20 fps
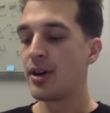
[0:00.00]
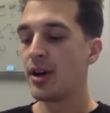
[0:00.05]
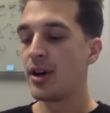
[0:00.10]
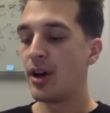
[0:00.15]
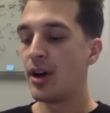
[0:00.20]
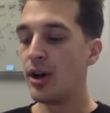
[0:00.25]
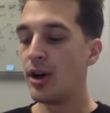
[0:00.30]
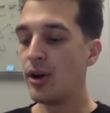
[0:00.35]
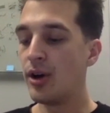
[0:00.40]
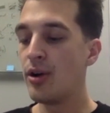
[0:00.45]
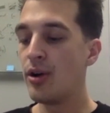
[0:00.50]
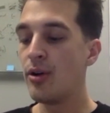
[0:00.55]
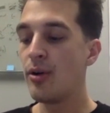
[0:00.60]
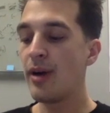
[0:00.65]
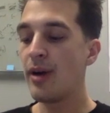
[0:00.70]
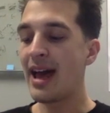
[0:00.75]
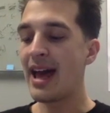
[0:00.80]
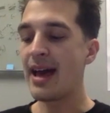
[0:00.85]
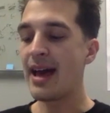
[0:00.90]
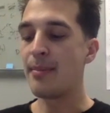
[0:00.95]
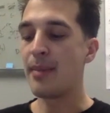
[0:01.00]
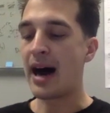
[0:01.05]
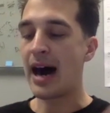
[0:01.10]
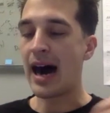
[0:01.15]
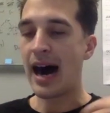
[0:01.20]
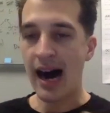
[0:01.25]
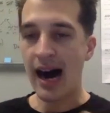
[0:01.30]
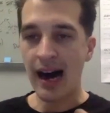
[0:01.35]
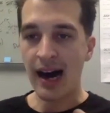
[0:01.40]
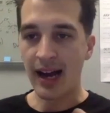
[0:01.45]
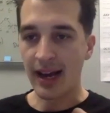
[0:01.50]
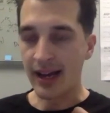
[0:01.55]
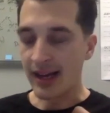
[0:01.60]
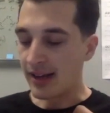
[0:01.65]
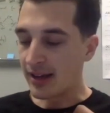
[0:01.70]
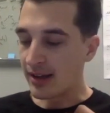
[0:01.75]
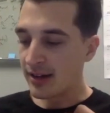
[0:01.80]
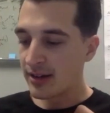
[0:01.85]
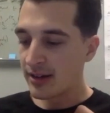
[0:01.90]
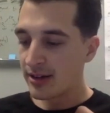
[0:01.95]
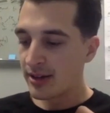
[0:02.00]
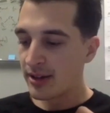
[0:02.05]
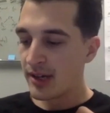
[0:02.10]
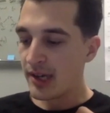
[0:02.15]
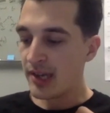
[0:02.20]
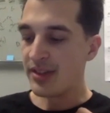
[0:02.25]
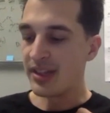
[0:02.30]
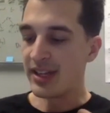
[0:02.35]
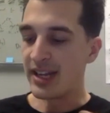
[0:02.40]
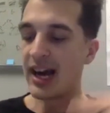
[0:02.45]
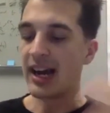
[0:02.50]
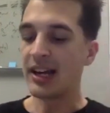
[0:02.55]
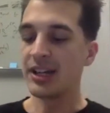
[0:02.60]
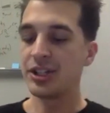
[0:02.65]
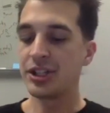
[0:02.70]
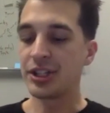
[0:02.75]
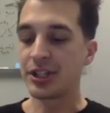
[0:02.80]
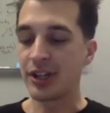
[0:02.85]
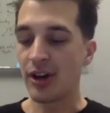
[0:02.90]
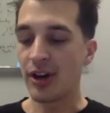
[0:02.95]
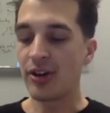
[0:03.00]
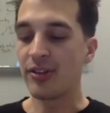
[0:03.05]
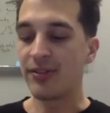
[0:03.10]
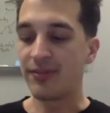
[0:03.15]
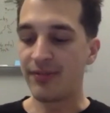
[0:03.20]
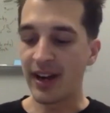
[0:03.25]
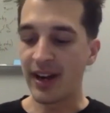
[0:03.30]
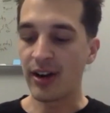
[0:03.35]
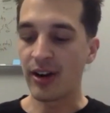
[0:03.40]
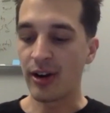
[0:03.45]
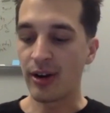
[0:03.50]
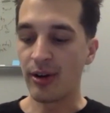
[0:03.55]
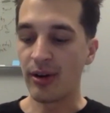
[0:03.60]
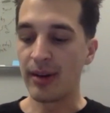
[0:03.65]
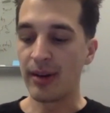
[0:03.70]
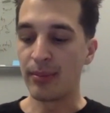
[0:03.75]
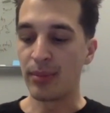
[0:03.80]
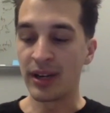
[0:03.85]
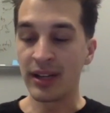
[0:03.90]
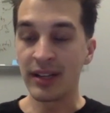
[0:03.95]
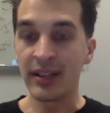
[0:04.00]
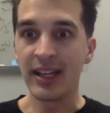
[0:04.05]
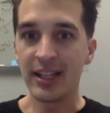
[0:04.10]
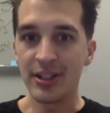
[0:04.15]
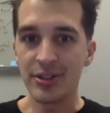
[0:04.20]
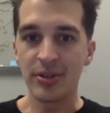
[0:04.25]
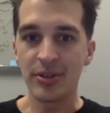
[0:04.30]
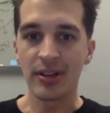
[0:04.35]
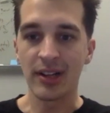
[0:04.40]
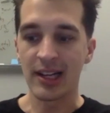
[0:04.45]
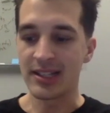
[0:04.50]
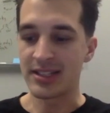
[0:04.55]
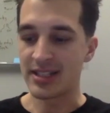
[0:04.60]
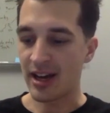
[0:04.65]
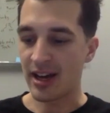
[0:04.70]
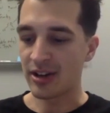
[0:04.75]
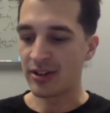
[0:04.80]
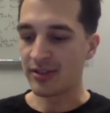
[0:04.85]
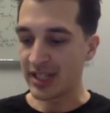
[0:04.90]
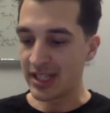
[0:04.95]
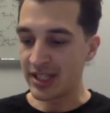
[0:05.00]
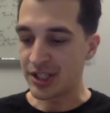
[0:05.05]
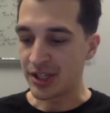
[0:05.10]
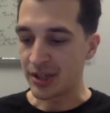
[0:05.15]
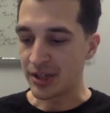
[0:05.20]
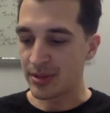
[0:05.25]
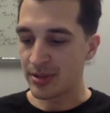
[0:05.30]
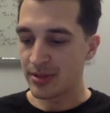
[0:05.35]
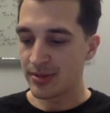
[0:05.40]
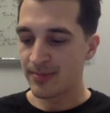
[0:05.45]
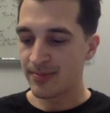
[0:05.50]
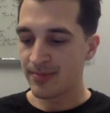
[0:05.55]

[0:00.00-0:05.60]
who am I that I should go to Pharaoh and bring the Israelites out of Egypt?